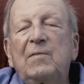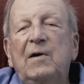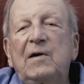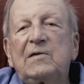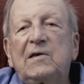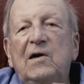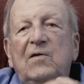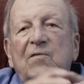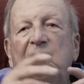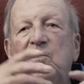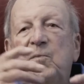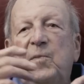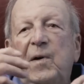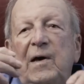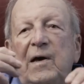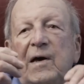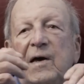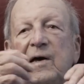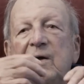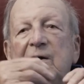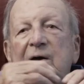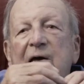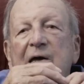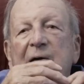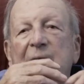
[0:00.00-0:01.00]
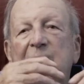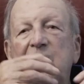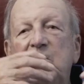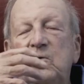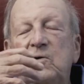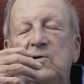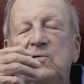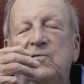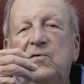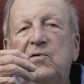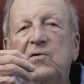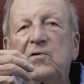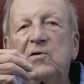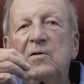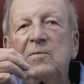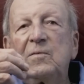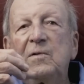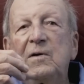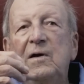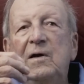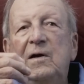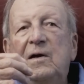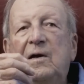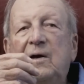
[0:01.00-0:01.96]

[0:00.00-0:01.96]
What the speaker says: my duffel bag. I got my uniform.